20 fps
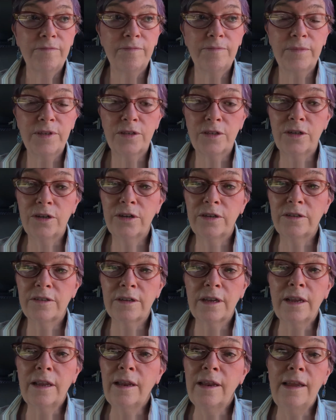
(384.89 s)

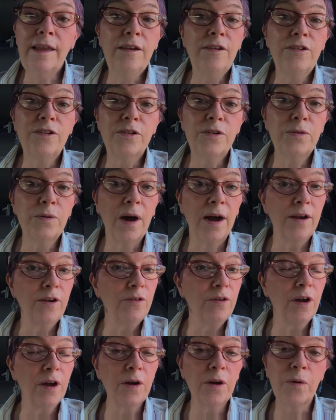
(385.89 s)
mysteriously lead to I
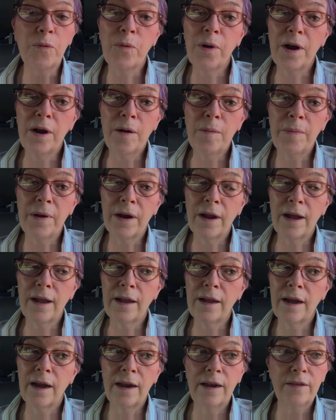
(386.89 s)
do not know where, but
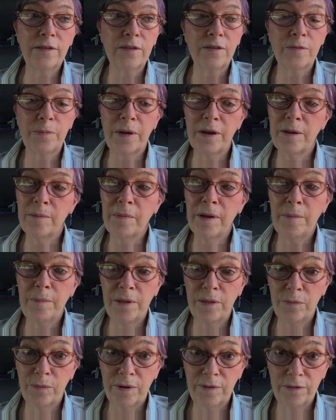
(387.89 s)
I kind of suspect it might
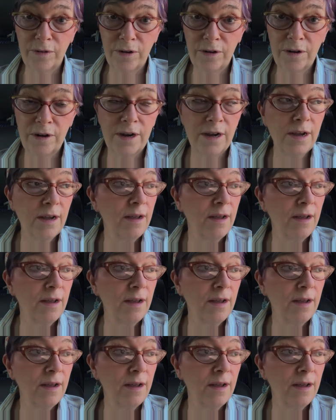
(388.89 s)
be the river.